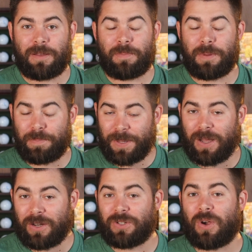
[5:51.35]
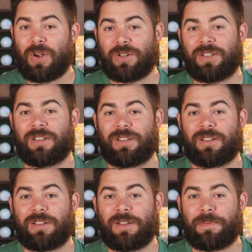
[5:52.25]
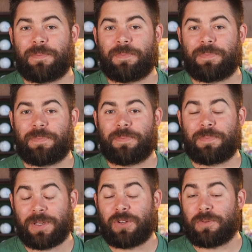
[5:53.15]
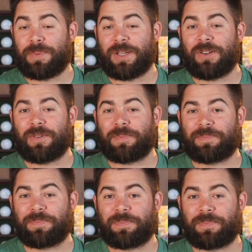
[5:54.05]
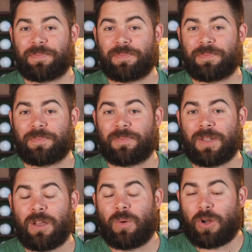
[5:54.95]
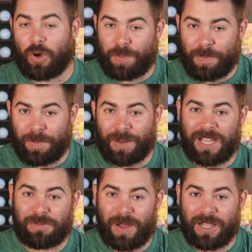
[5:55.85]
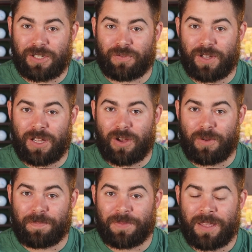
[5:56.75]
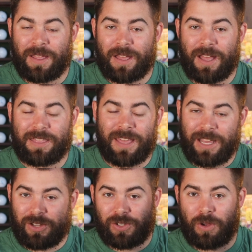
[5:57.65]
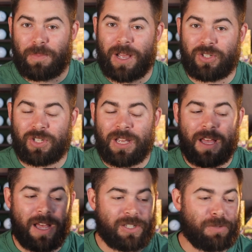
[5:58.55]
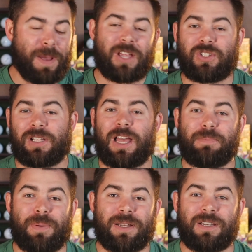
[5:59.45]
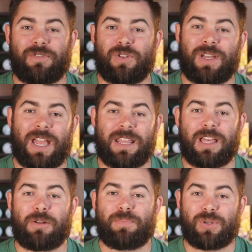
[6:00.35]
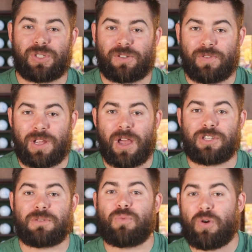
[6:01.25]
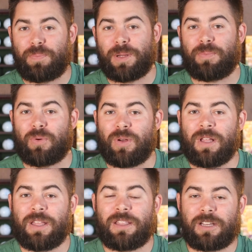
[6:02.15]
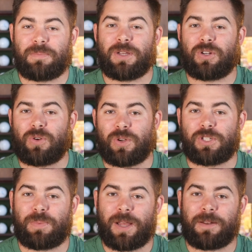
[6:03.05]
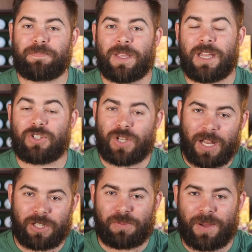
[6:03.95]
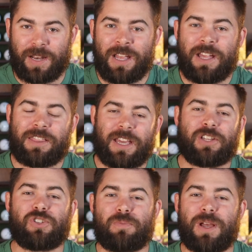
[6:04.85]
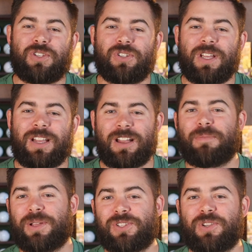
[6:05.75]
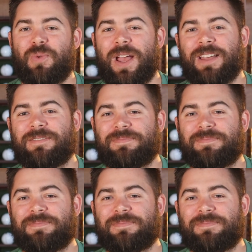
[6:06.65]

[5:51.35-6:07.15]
But be on guard. He could be here. Well, I hope you've been blessed by this video. Thank you so much. Smash the like button if you can. That'll push this video out to more people that be encouraged by it and challenged by it. Thank you so much, and God bless you in the way.